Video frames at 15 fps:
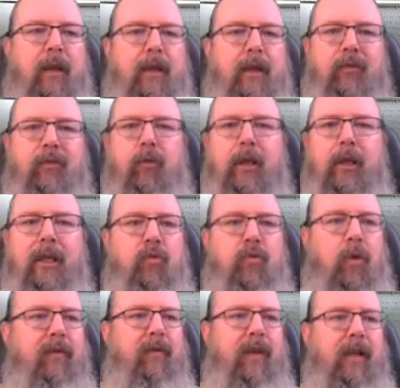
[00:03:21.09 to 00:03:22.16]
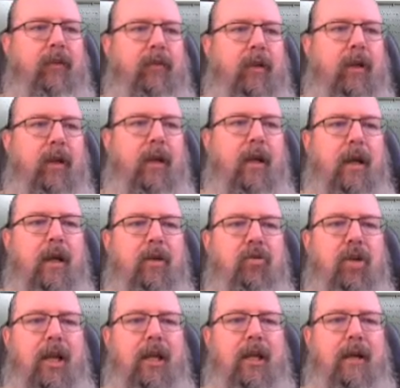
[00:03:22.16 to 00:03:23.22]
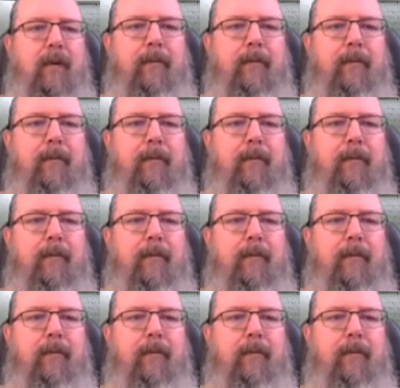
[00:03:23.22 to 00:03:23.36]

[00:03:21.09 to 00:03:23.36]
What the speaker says: Let's look at each one of these. Cheating.